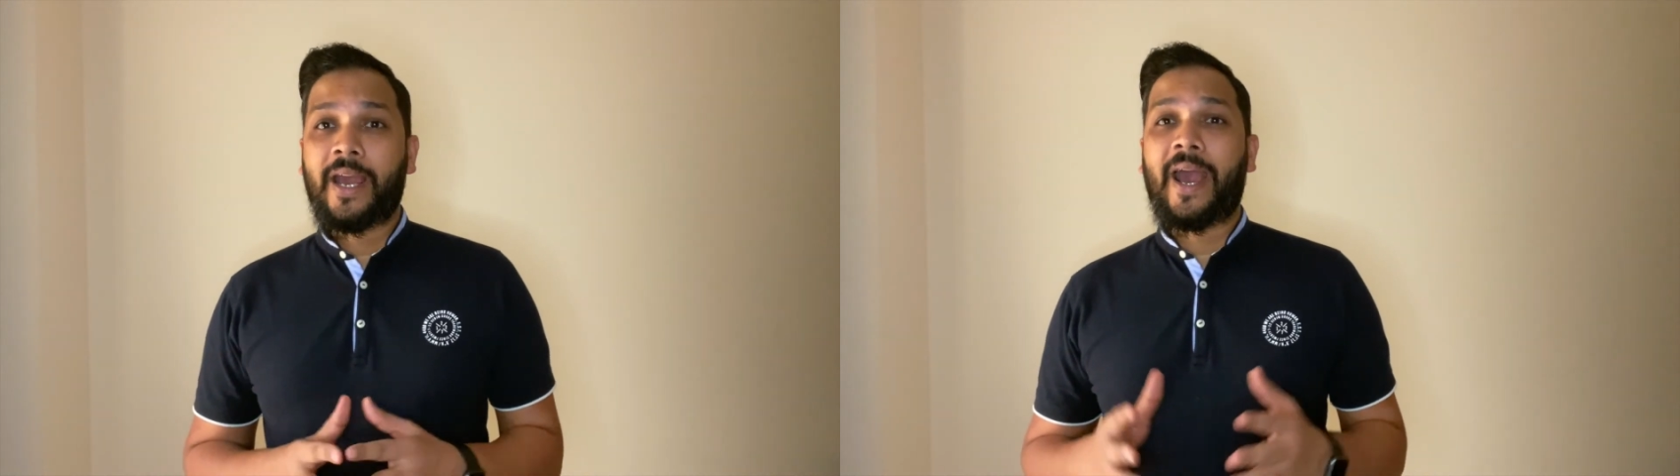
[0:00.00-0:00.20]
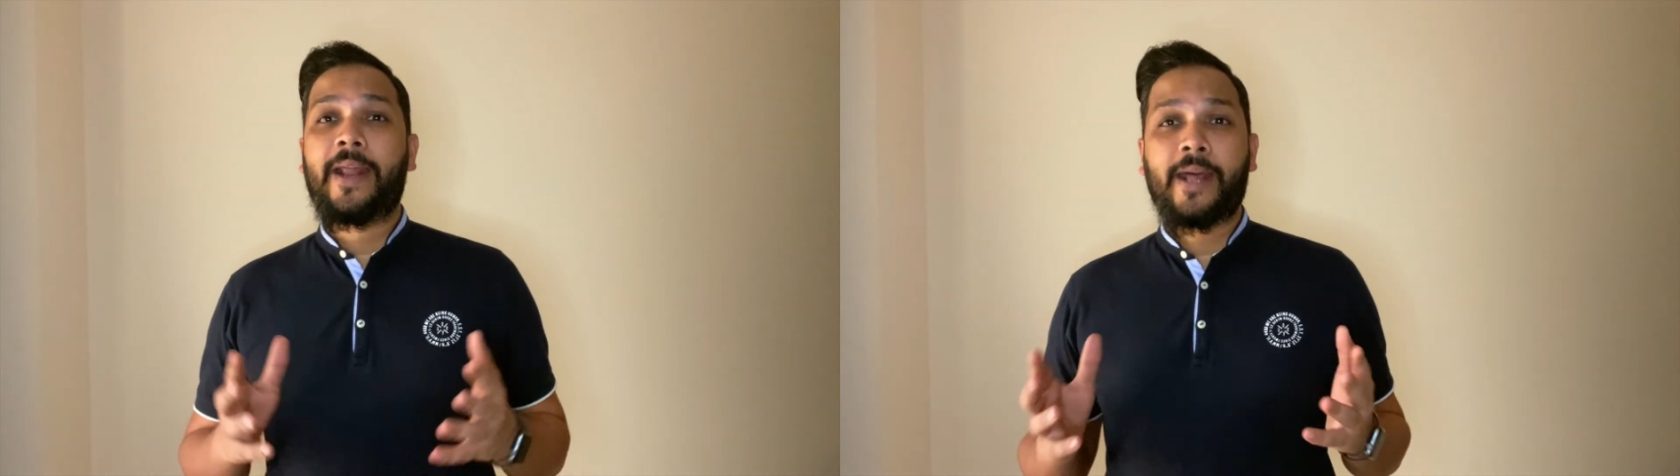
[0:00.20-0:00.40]

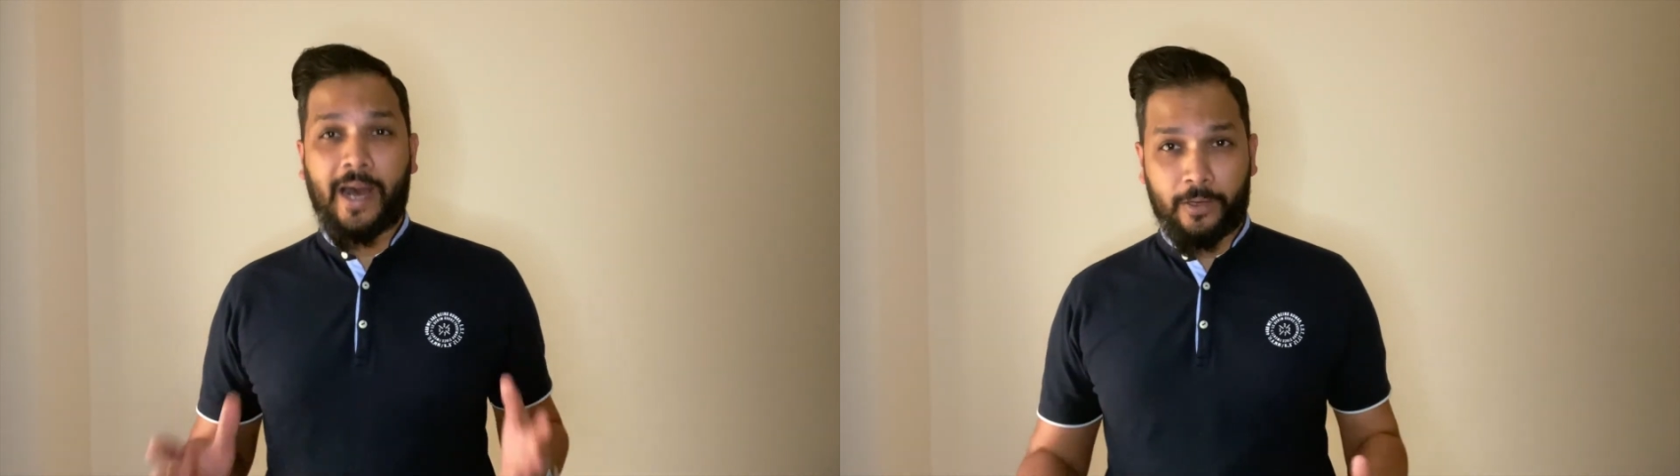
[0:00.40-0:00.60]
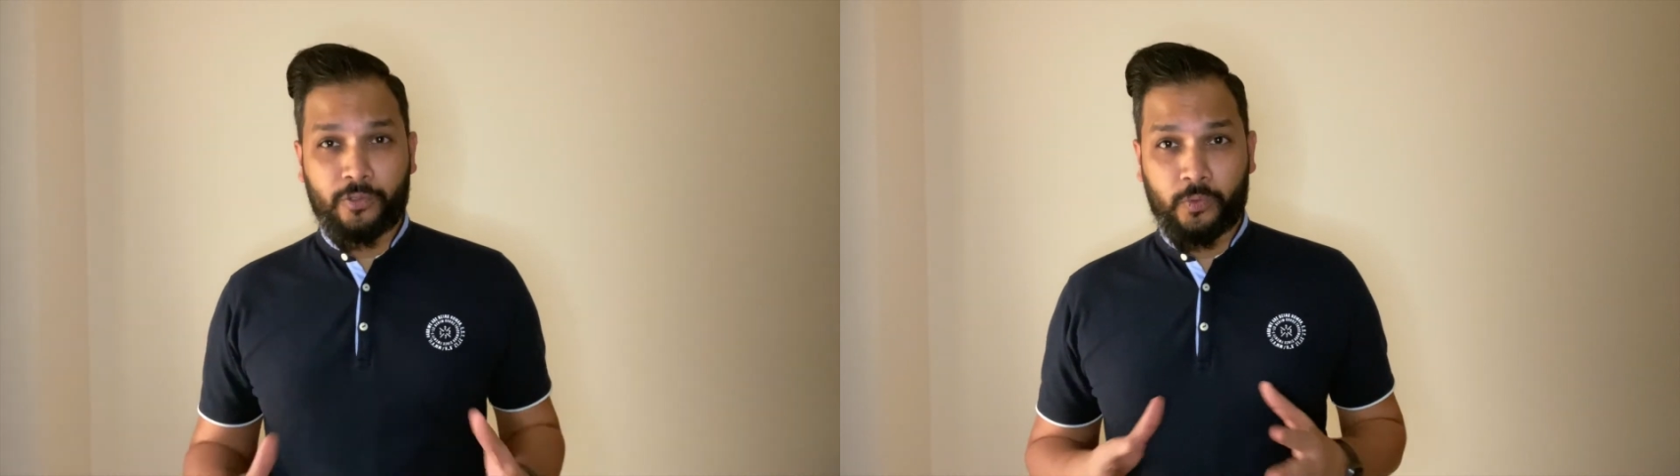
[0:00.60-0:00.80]
and
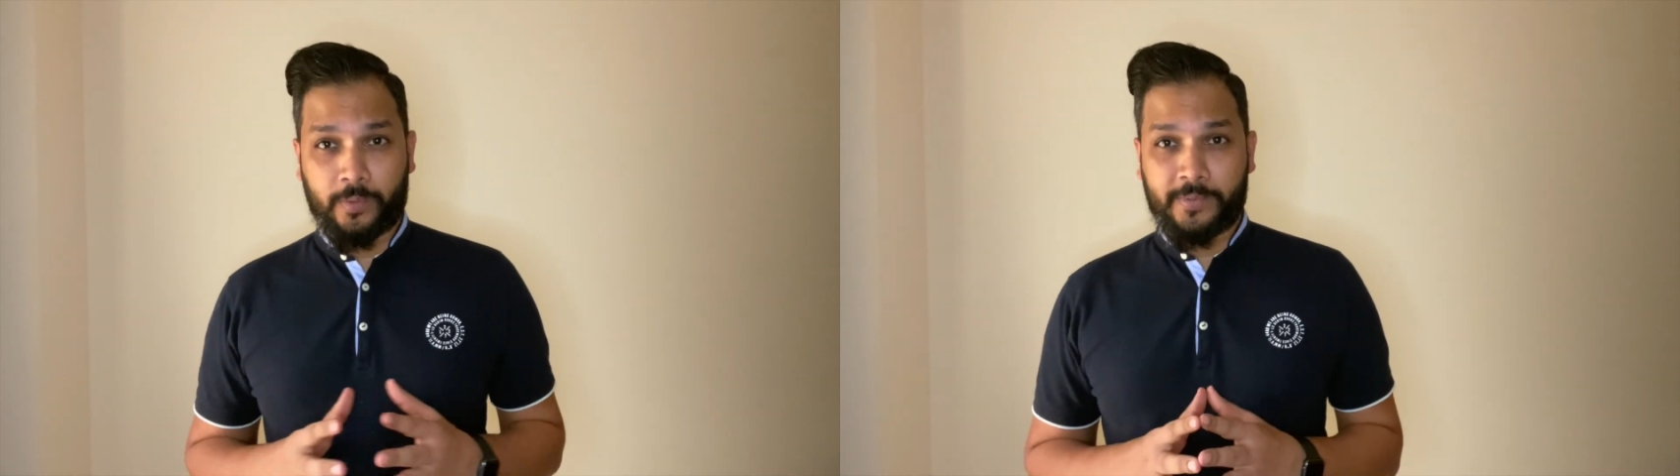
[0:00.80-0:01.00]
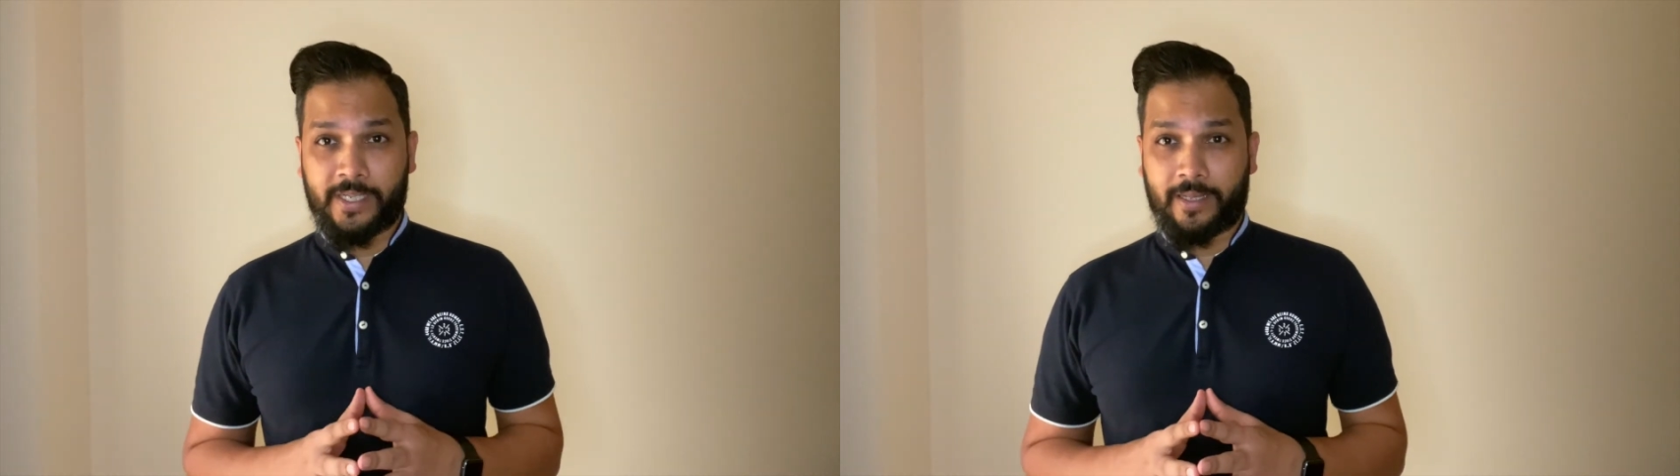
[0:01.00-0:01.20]
how to
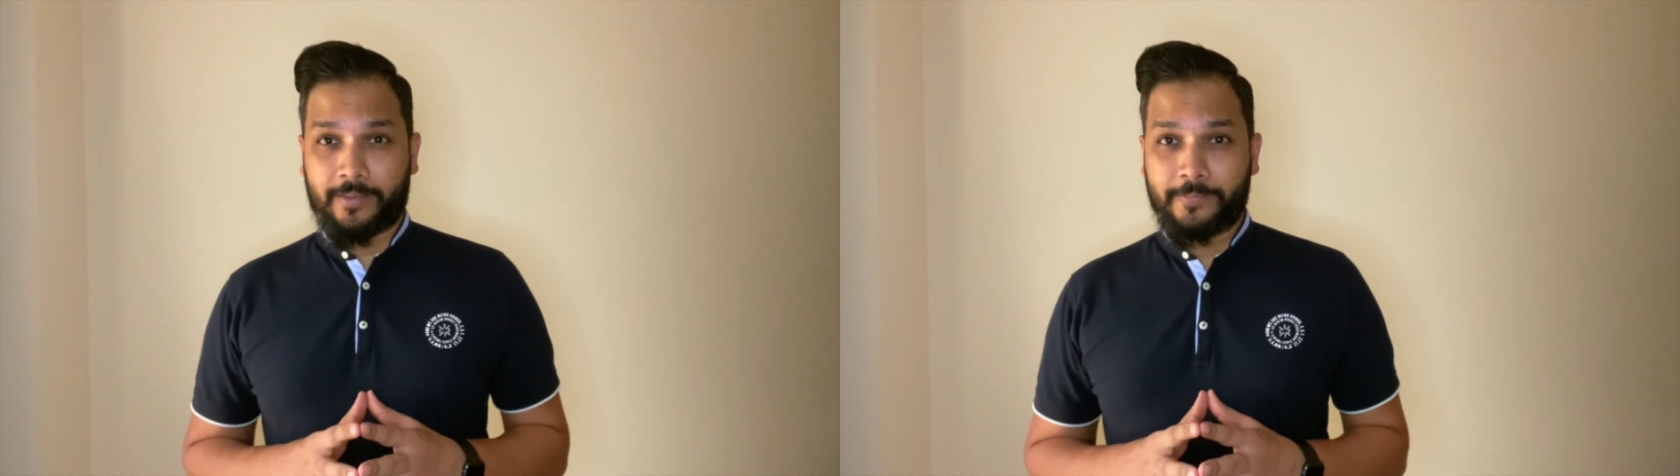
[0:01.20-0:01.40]
upsell.